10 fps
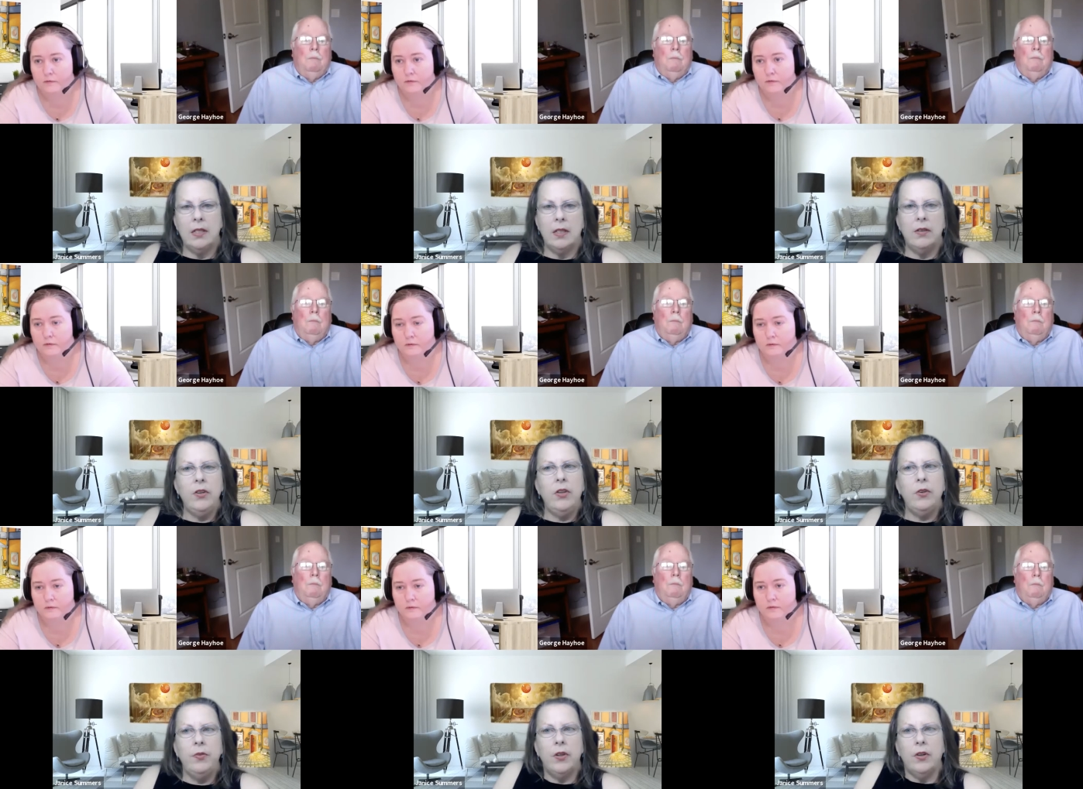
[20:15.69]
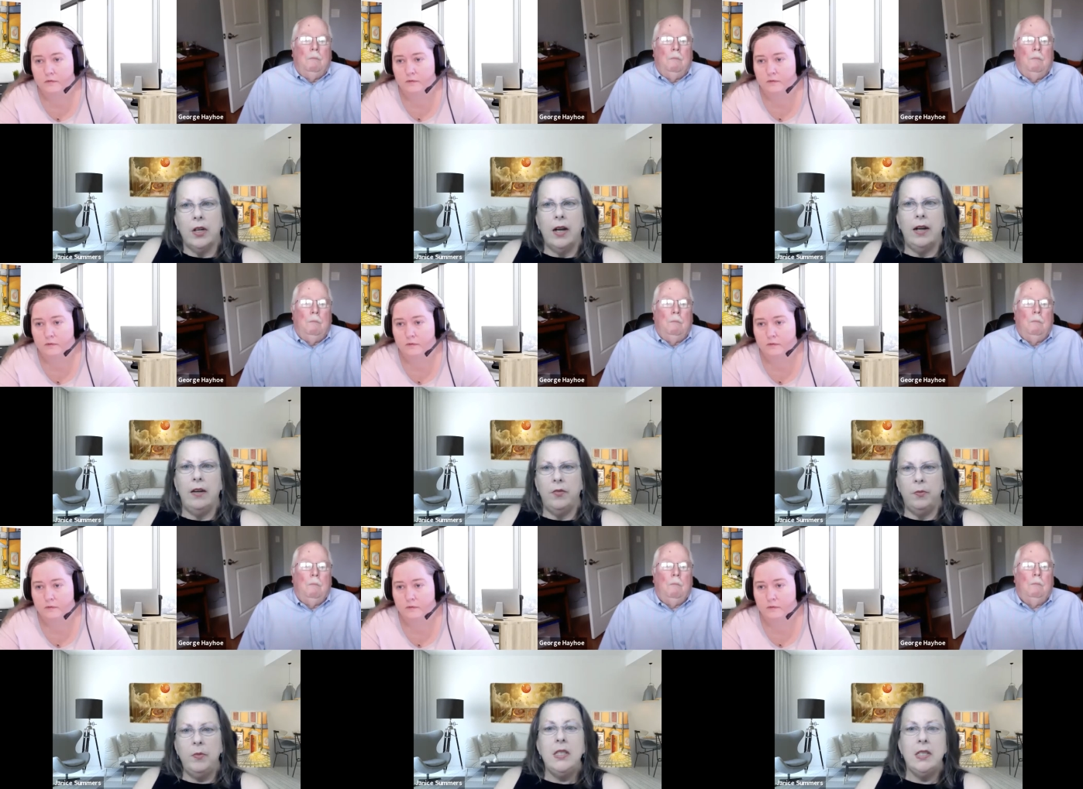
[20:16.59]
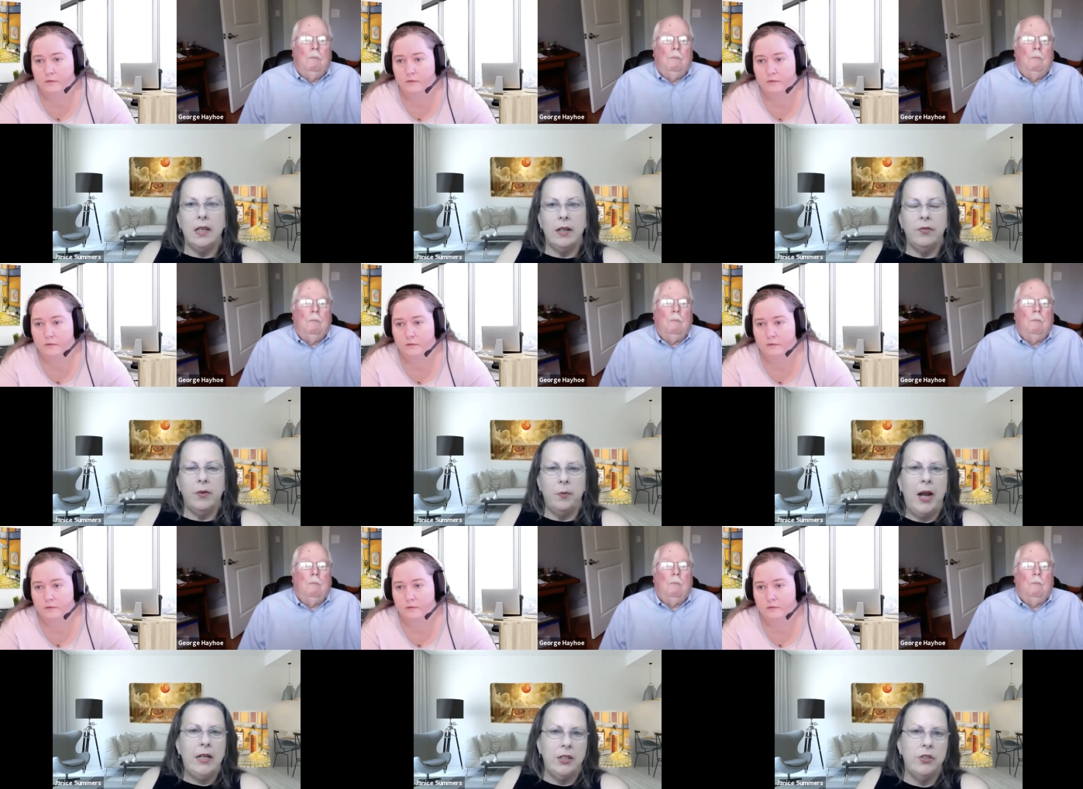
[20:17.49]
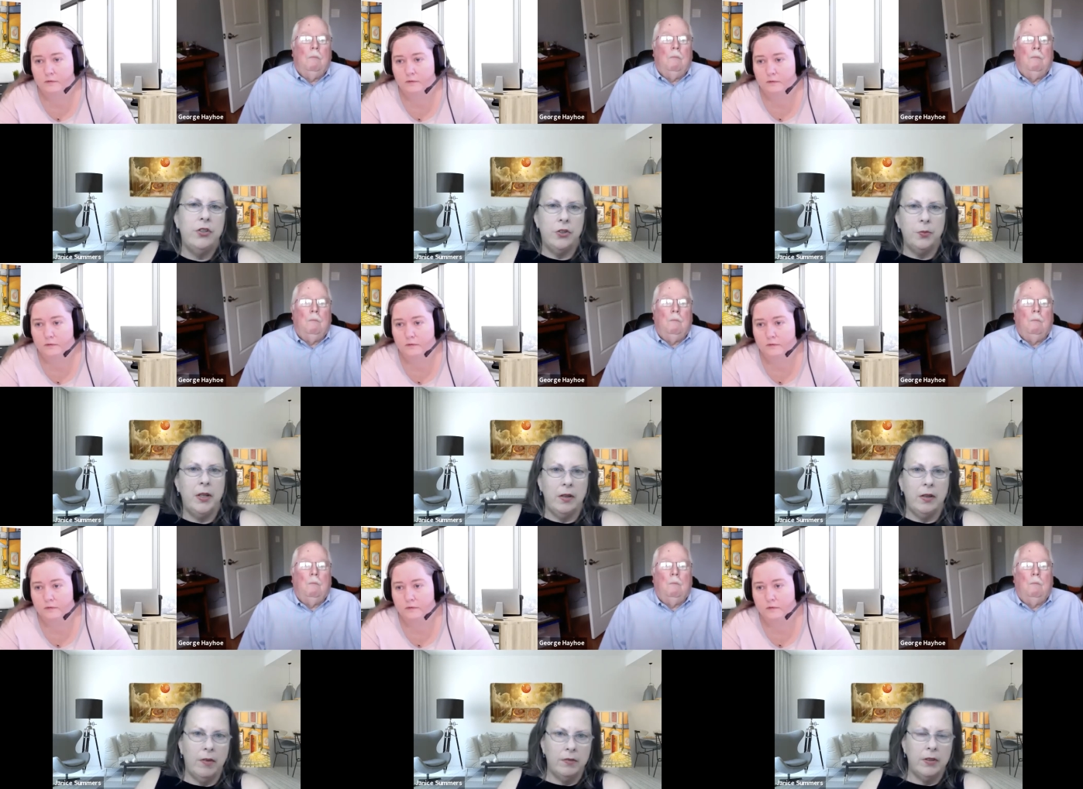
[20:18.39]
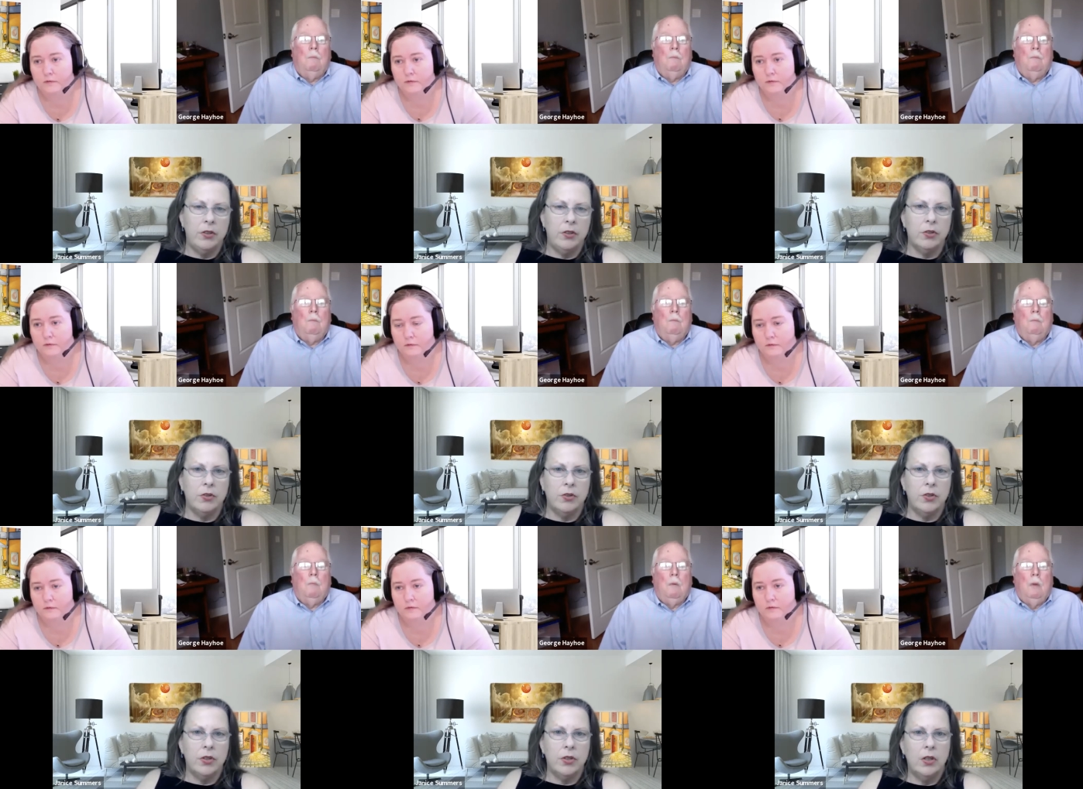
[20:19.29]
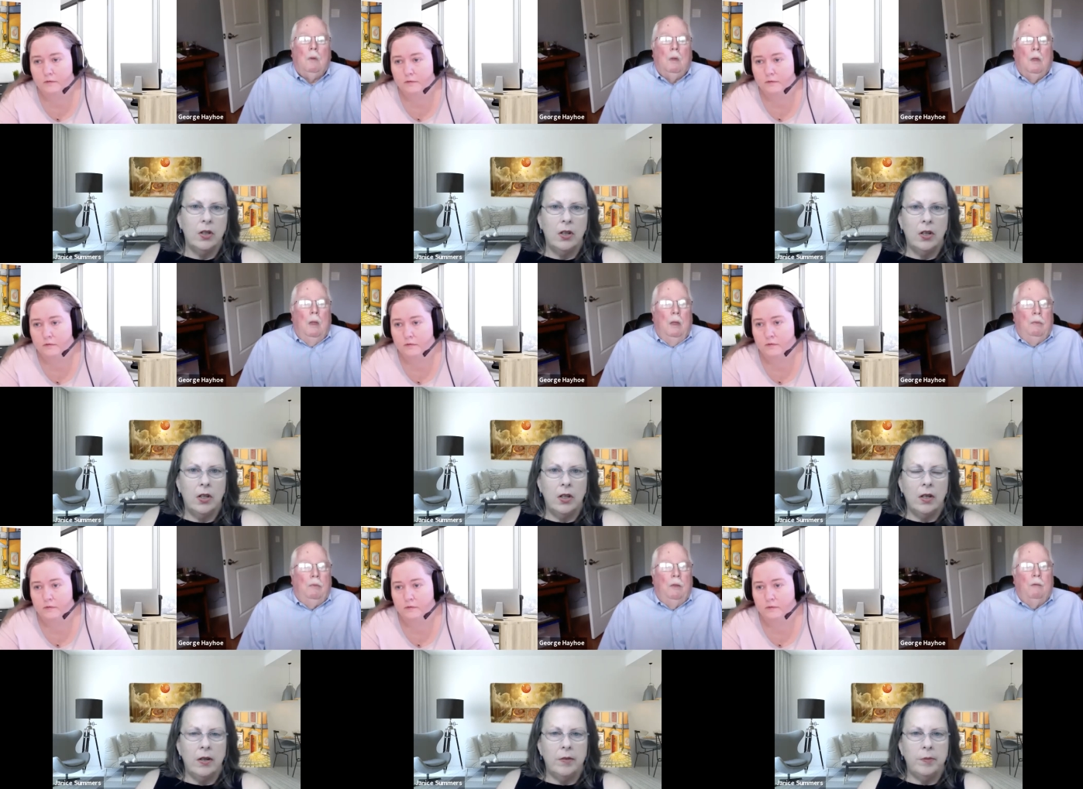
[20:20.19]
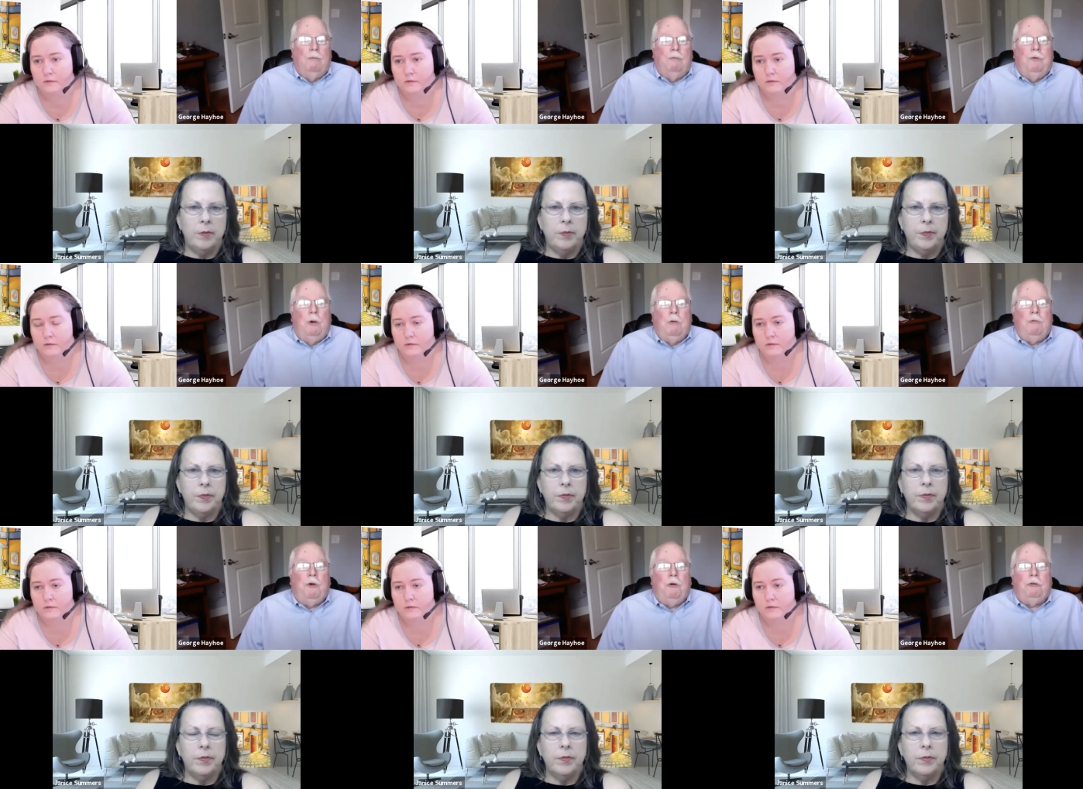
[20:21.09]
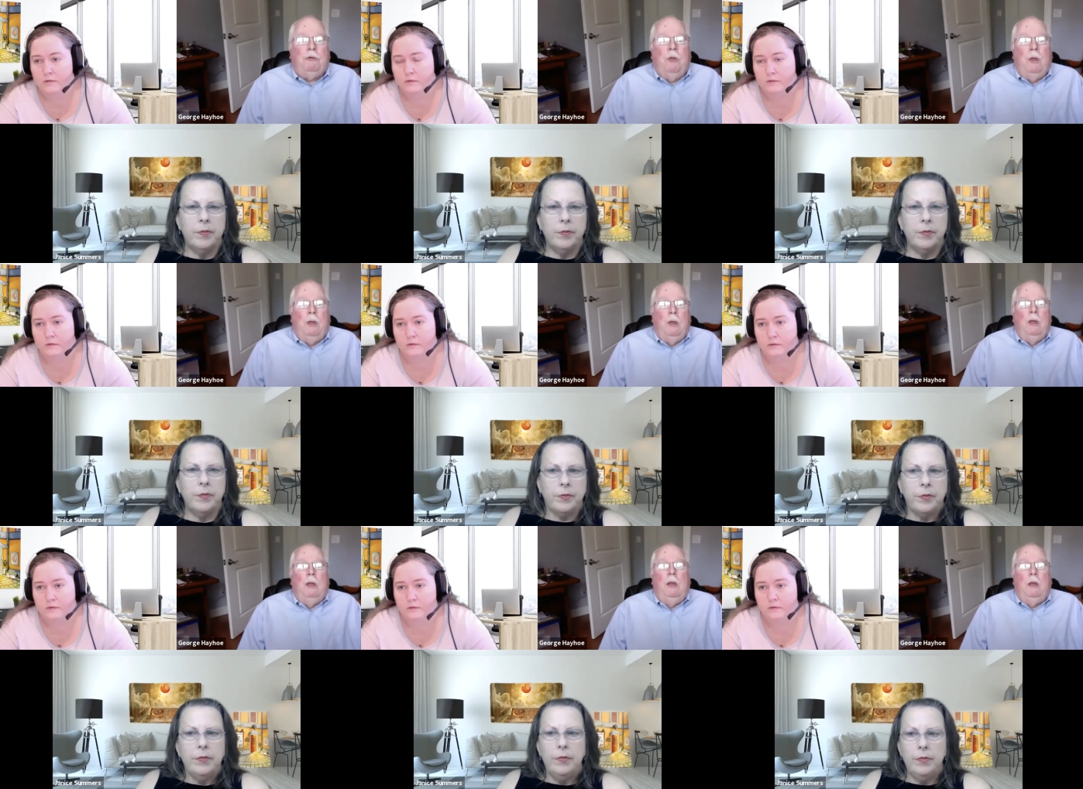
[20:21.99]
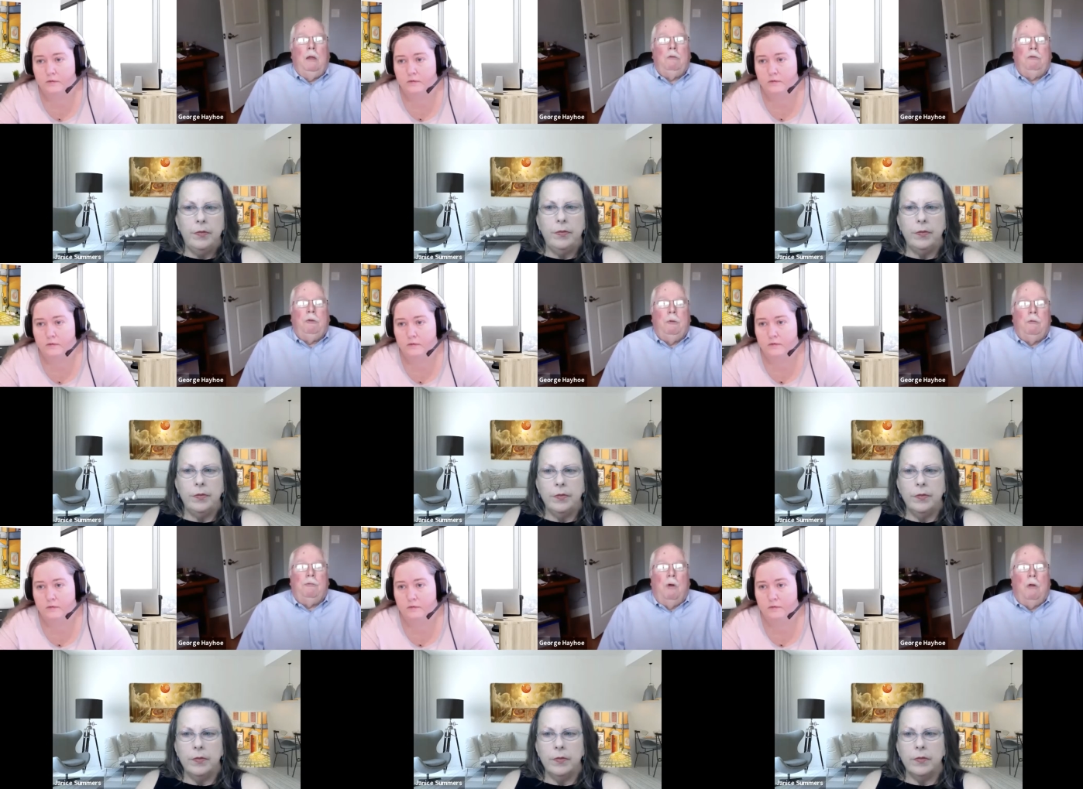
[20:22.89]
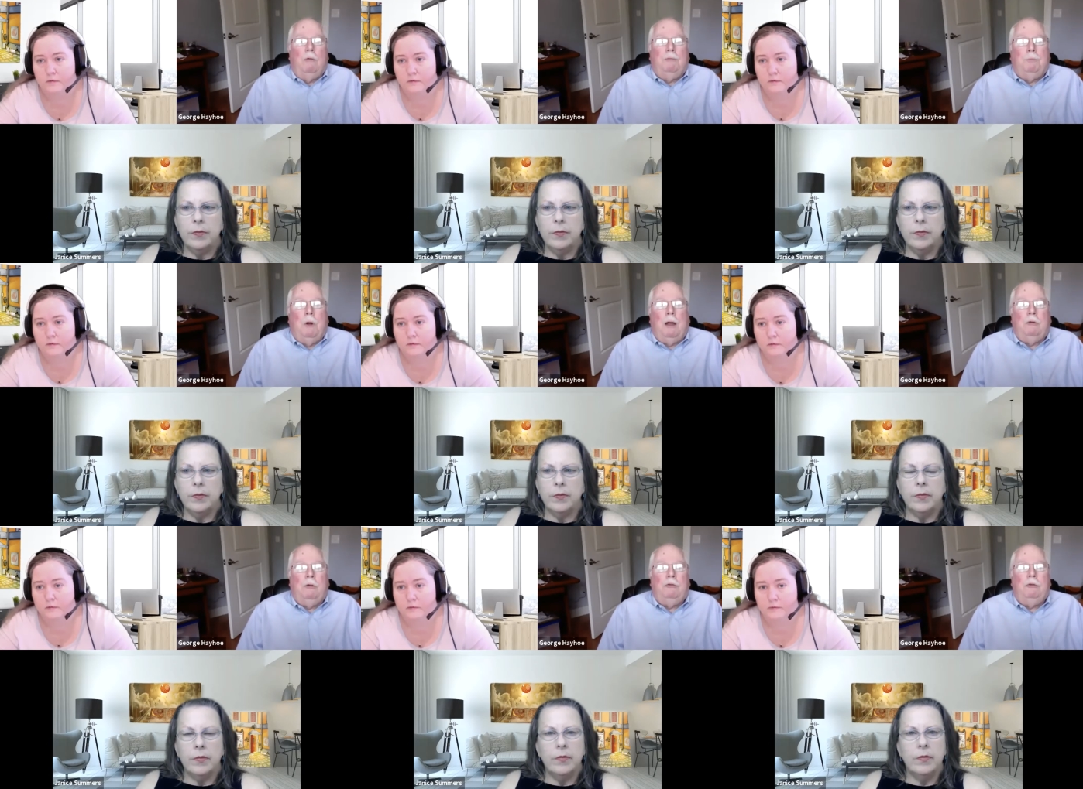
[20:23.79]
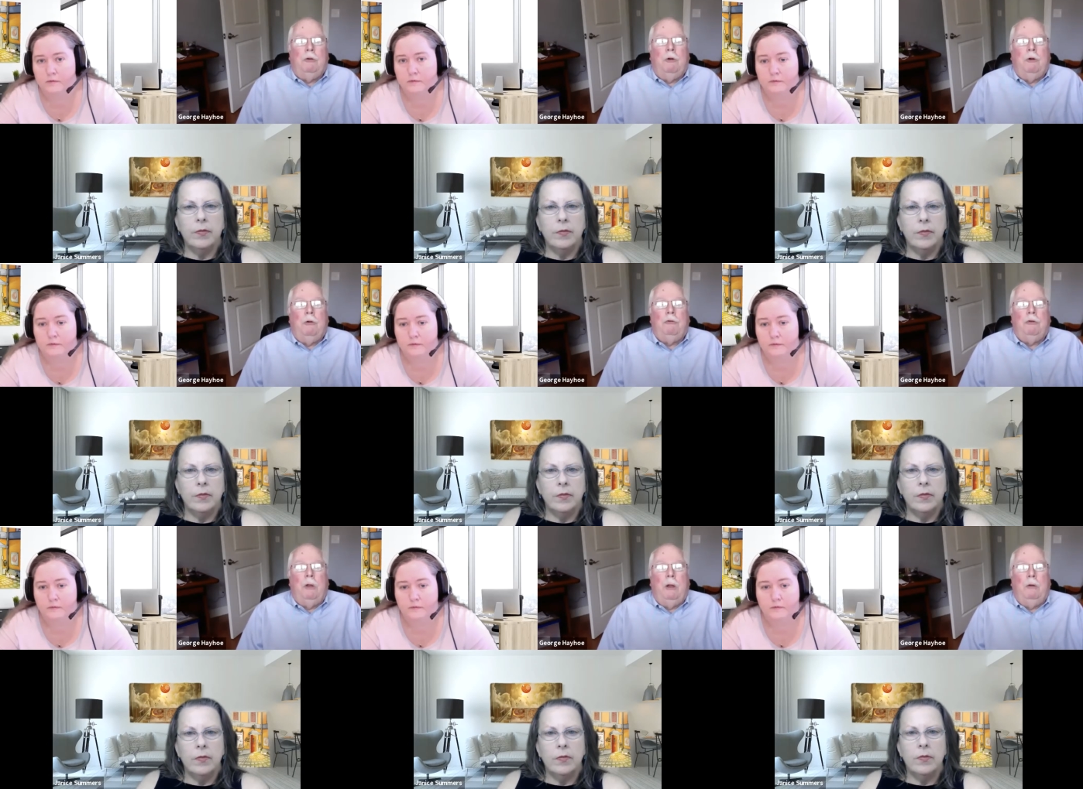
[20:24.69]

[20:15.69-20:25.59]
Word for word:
Speaker 1: you feel are kind of missing from practitioners being involved in the journals
Speaker 2: the very first thing is to involve practitioners in